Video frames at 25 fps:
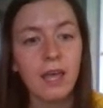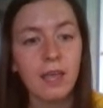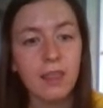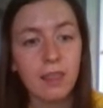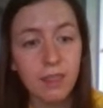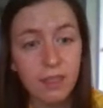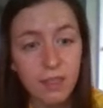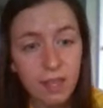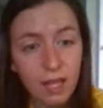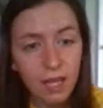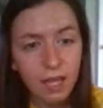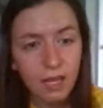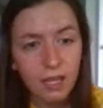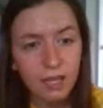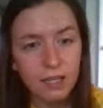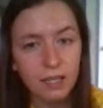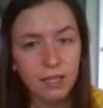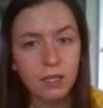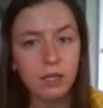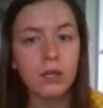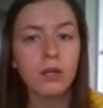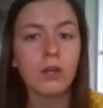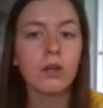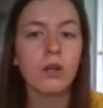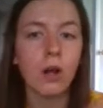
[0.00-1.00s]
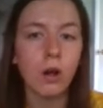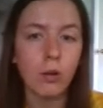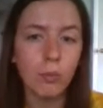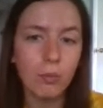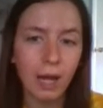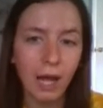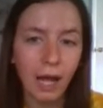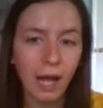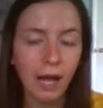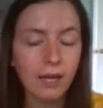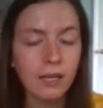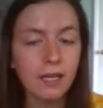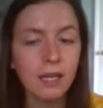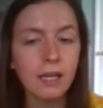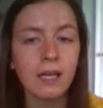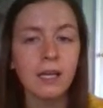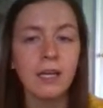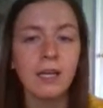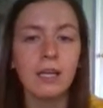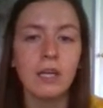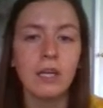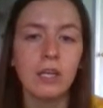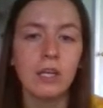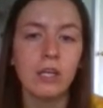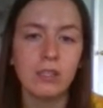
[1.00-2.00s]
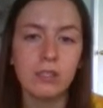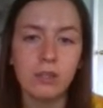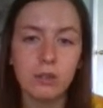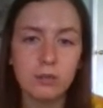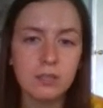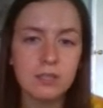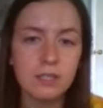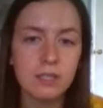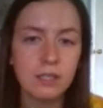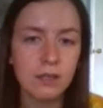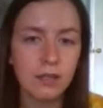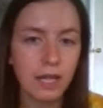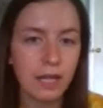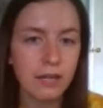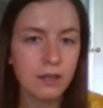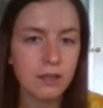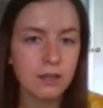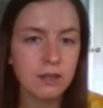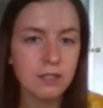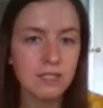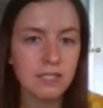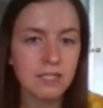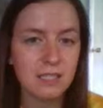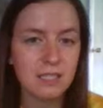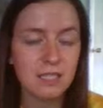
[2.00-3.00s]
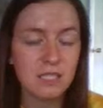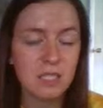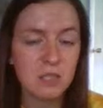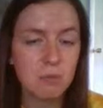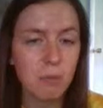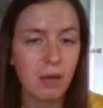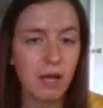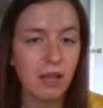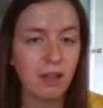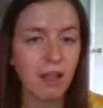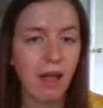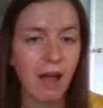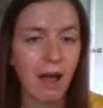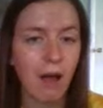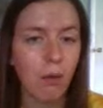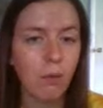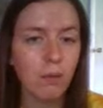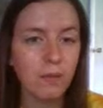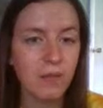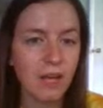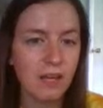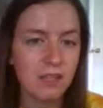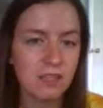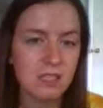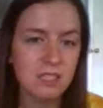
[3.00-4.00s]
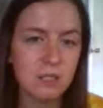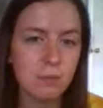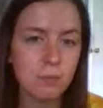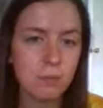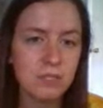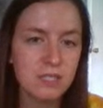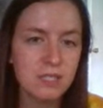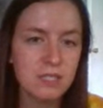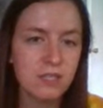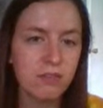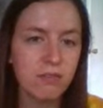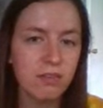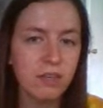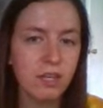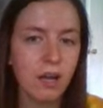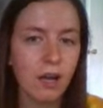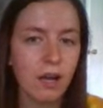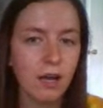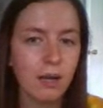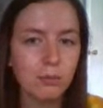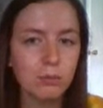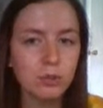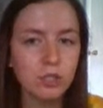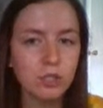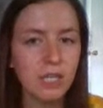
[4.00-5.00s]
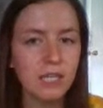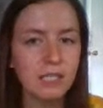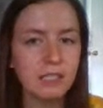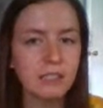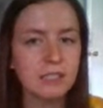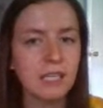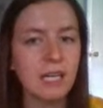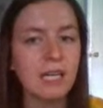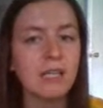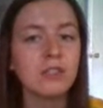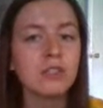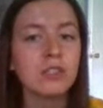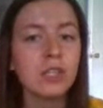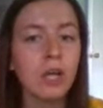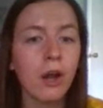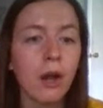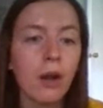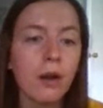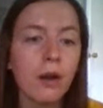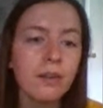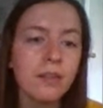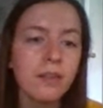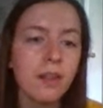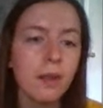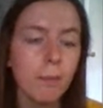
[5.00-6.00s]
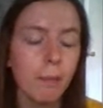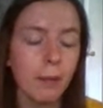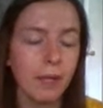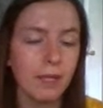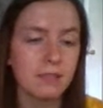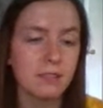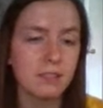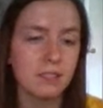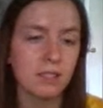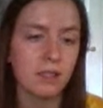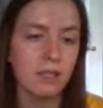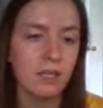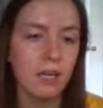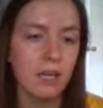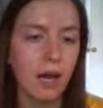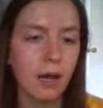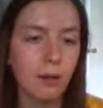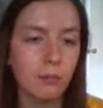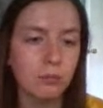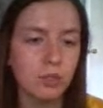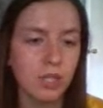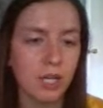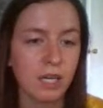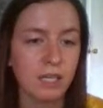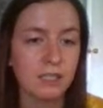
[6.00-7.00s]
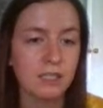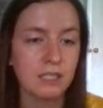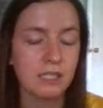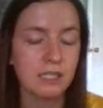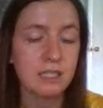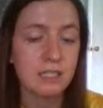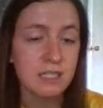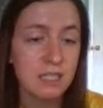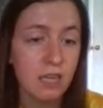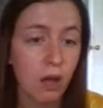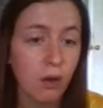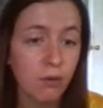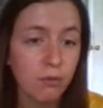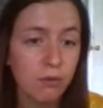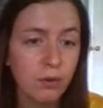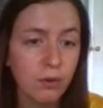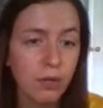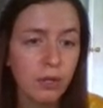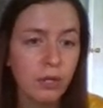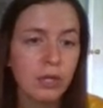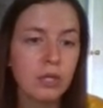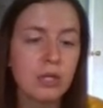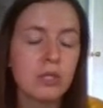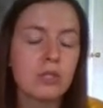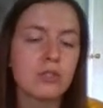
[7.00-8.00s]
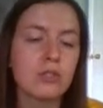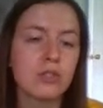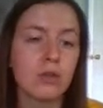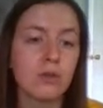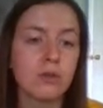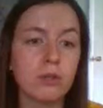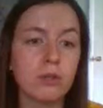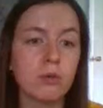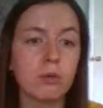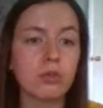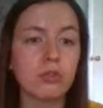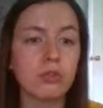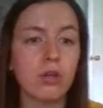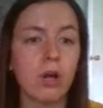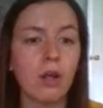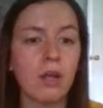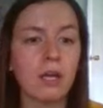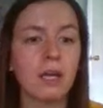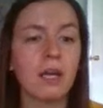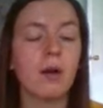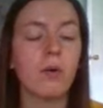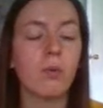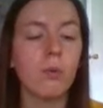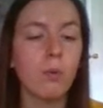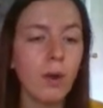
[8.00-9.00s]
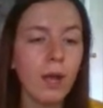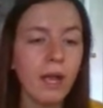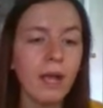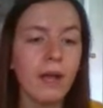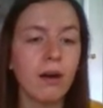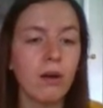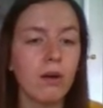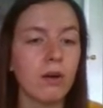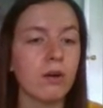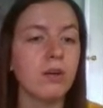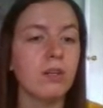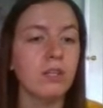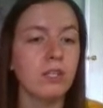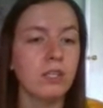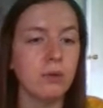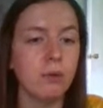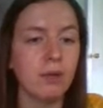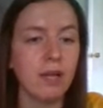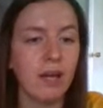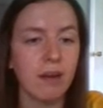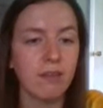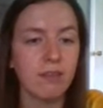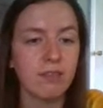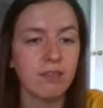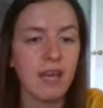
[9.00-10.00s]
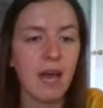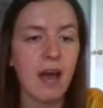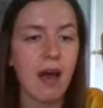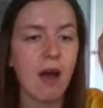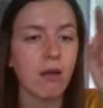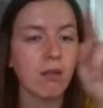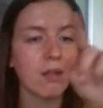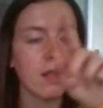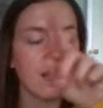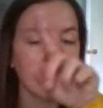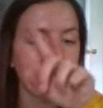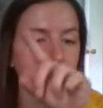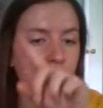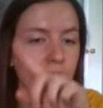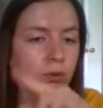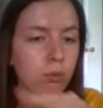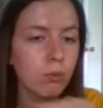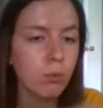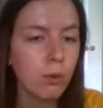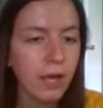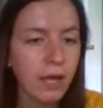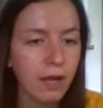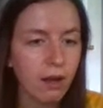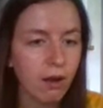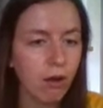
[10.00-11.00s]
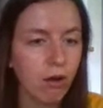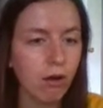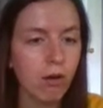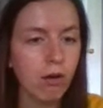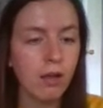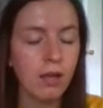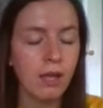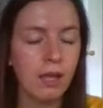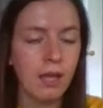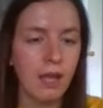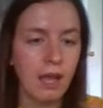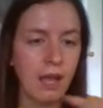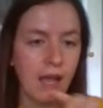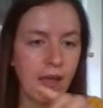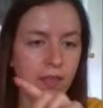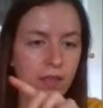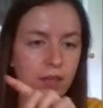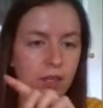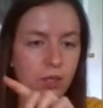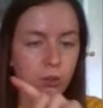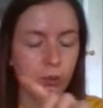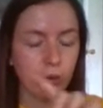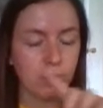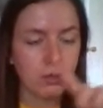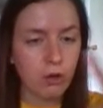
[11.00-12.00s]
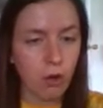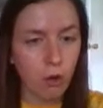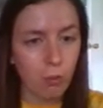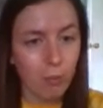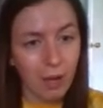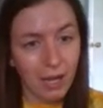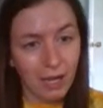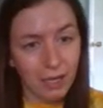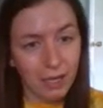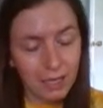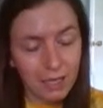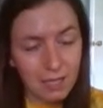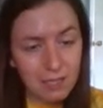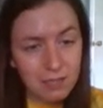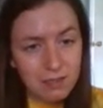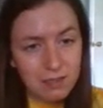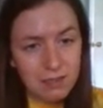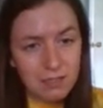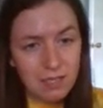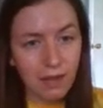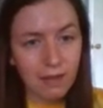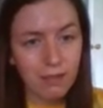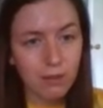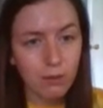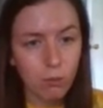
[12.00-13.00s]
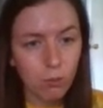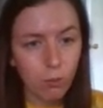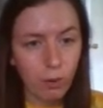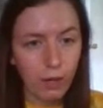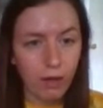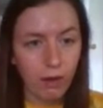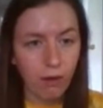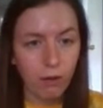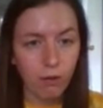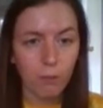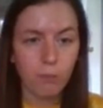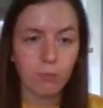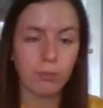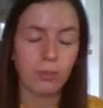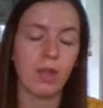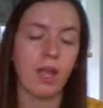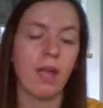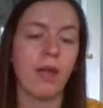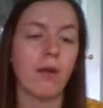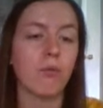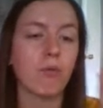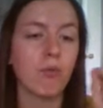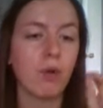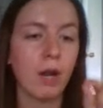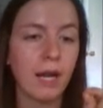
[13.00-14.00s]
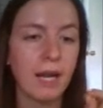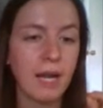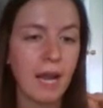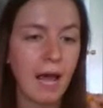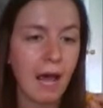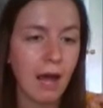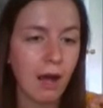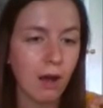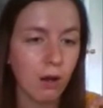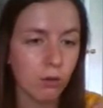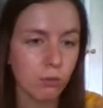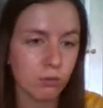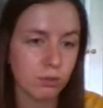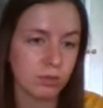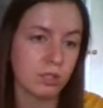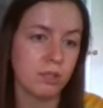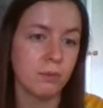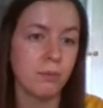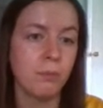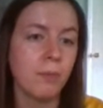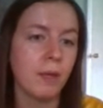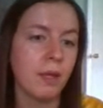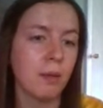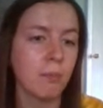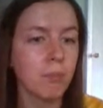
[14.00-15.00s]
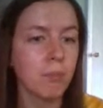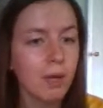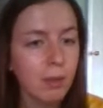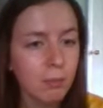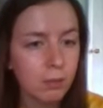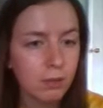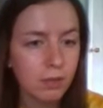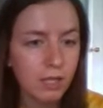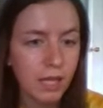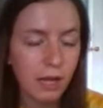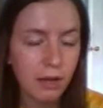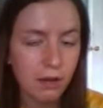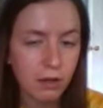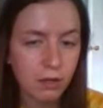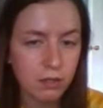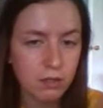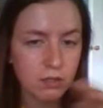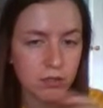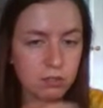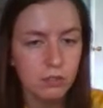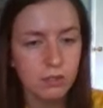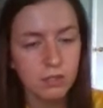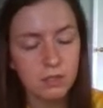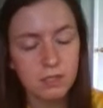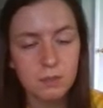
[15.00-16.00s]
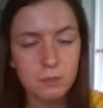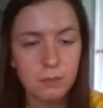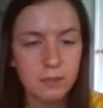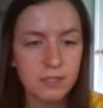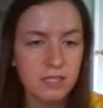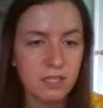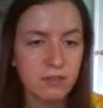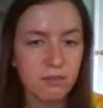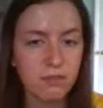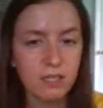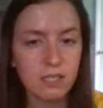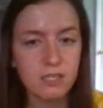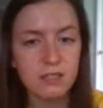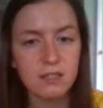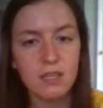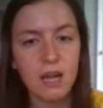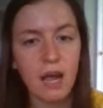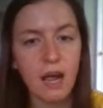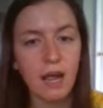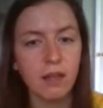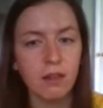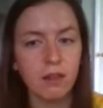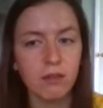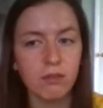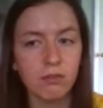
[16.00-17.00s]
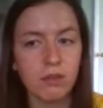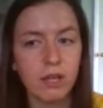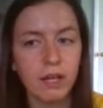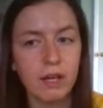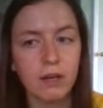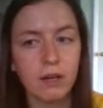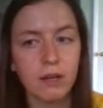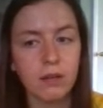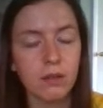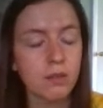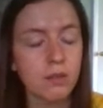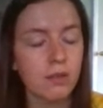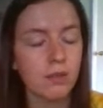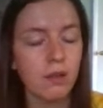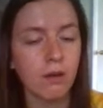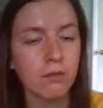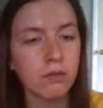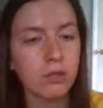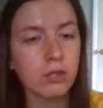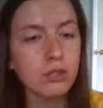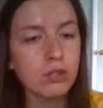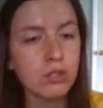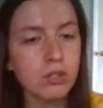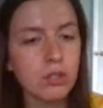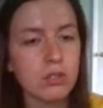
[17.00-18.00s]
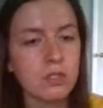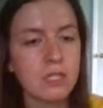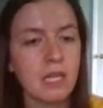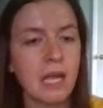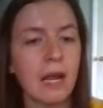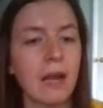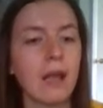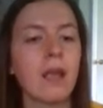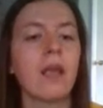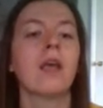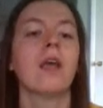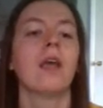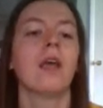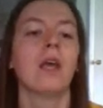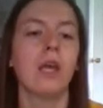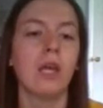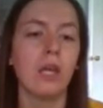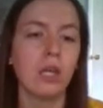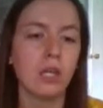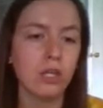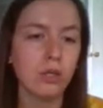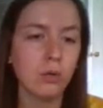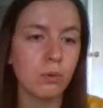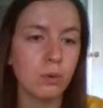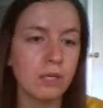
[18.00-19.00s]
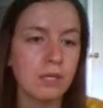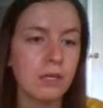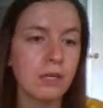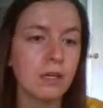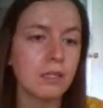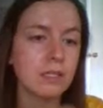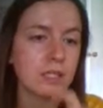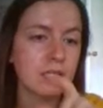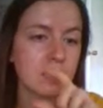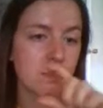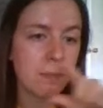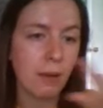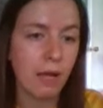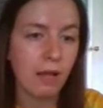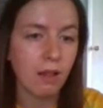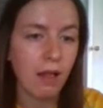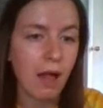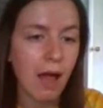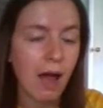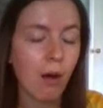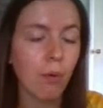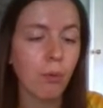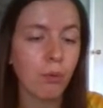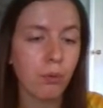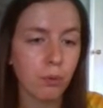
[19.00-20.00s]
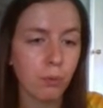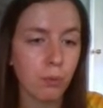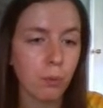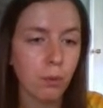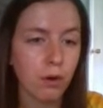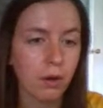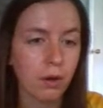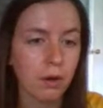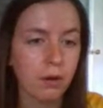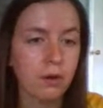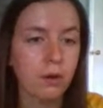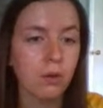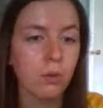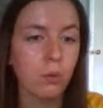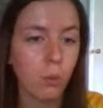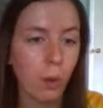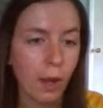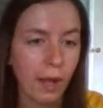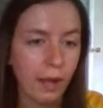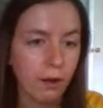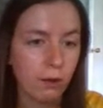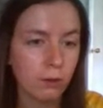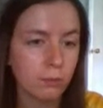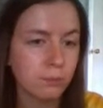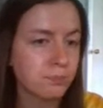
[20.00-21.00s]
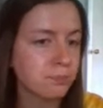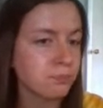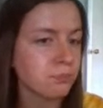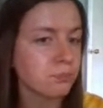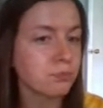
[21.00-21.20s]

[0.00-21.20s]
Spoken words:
Then go back, use the letters that spell out that specific object and turn them into the object itself. So were drawing a whale, you would have the outline of the whale, and then you would go back inside the whale and write out in bubble letters or a specific style of letter of your choosing, you would spell out the word whale.